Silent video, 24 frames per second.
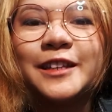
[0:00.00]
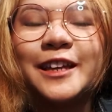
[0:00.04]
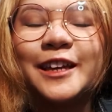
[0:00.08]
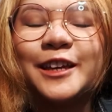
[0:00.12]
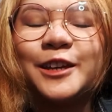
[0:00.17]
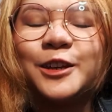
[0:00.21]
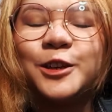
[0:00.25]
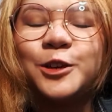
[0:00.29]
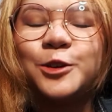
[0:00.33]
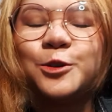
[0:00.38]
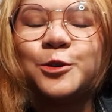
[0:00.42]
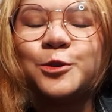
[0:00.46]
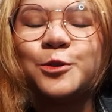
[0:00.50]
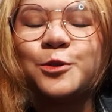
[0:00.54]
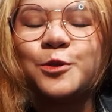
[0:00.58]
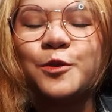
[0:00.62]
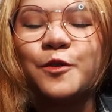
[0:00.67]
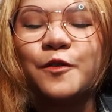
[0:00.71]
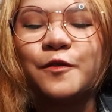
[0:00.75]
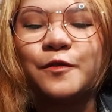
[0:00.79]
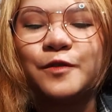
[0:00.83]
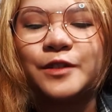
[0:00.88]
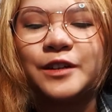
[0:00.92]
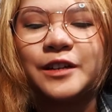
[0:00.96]
thank you
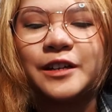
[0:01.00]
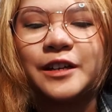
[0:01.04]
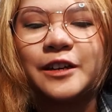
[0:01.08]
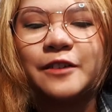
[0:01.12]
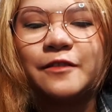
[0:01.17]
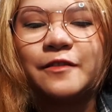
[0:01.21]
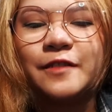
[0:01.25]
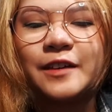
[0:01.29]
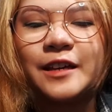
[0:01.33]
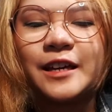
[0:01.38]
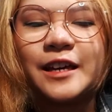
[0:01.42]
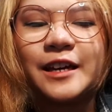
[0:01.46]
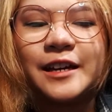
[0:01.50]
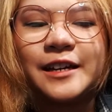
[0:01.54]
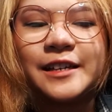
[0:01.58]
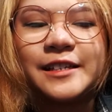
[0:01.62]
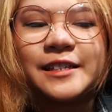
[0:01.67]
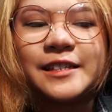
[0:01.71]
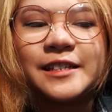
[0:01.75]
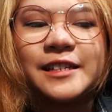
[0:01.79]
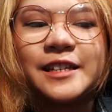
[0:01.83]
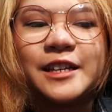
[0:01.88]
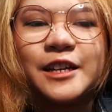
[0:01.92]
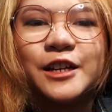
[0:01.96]
for giving
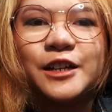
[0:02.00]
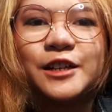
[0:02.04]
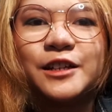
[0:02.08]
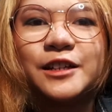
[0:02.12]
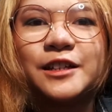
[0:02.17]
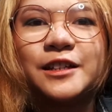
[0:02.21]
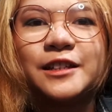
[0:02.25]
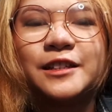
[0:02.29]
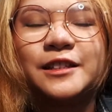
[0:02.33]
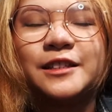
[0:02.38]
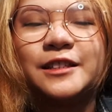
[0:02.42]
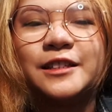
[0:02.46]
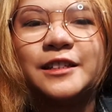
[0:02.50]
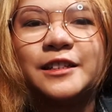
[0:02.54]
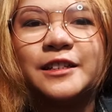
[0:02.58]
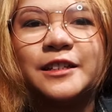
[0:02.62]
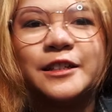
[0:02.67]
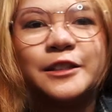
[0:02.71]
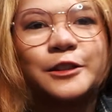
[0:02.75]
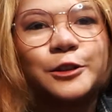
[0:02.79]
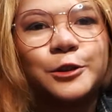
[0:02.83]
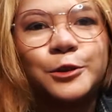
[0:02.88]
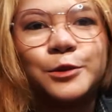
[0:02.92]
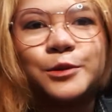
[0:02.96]
us the
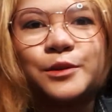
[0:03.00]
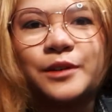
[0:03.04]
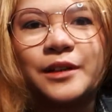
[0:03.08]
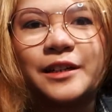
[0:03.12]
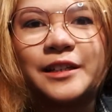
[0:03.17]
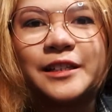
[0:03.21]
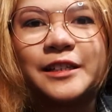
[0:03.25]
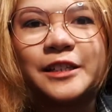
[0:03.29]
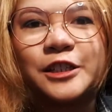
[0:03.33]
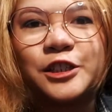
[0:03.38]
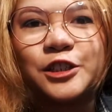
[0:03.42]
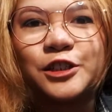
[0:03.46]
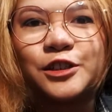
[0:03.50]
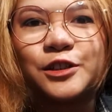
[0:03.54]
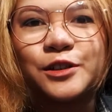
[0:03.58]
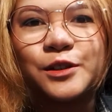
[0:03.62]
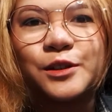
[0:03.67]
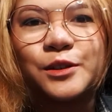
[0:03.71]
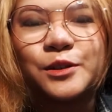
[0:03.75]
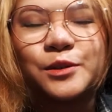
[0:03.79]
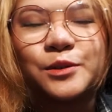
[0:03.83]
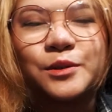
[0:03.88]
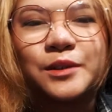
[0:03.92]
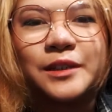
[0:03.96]
two
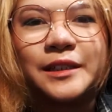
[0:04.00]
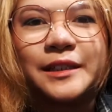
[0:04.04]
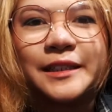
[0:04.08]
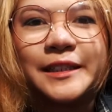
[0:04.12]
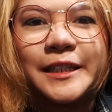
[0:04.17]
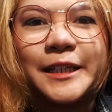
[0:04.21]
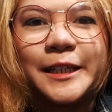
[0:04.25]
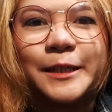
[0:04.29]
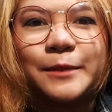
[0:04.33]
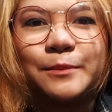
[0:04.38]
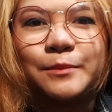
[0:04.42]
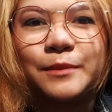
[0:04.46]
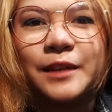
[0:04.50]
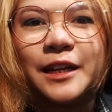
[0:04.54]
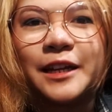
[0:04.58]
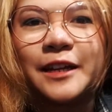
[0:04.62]
additions to the team that